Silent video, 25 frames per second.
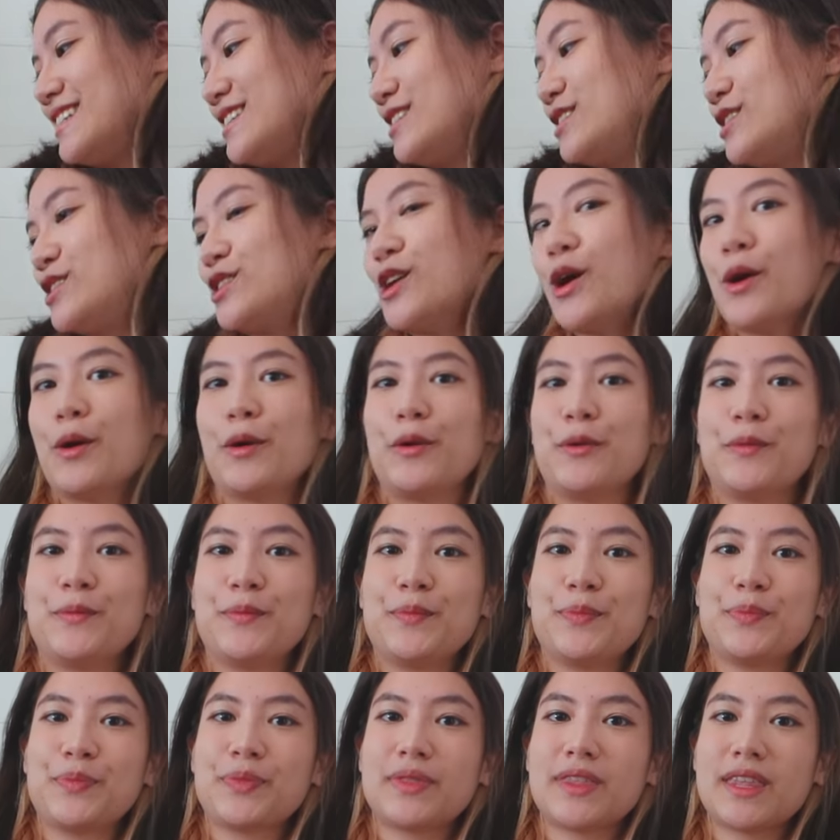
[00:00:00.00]
So
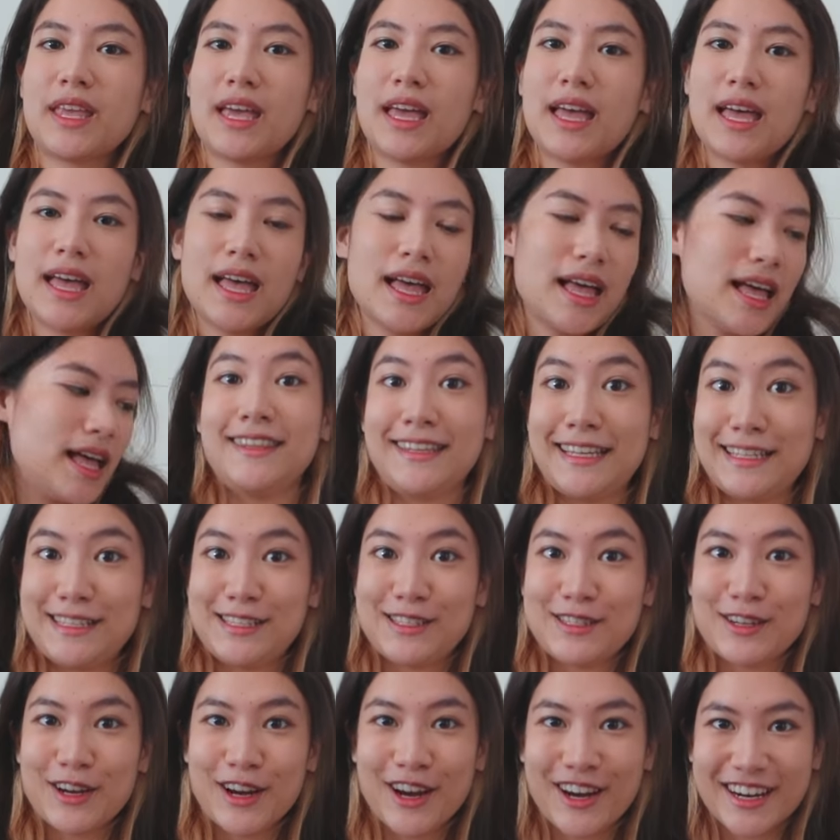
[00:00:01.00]
let's
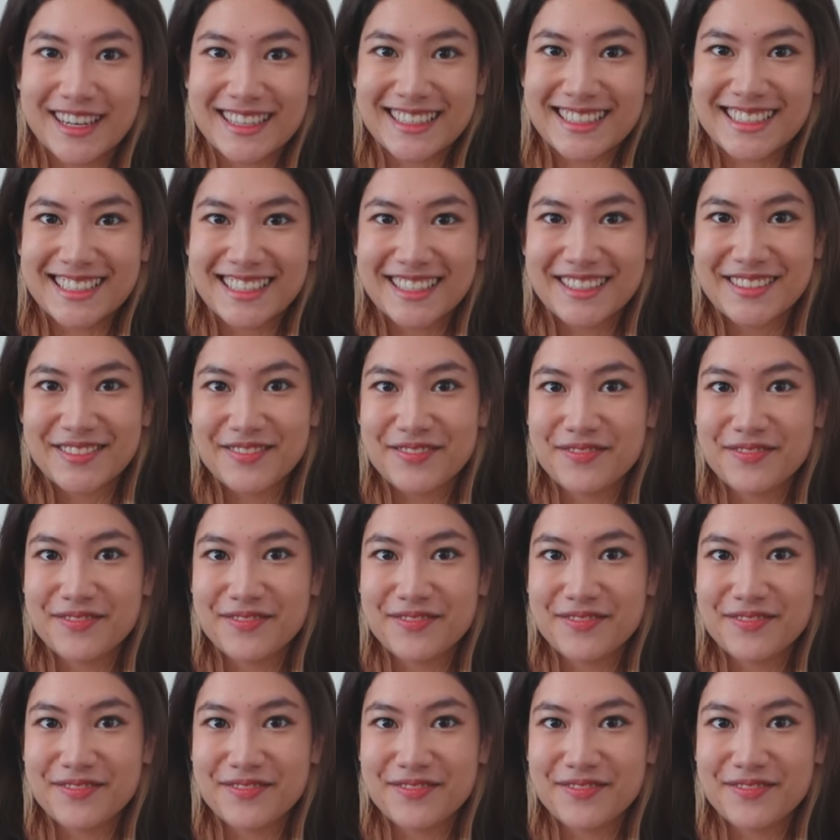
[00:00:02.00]
start.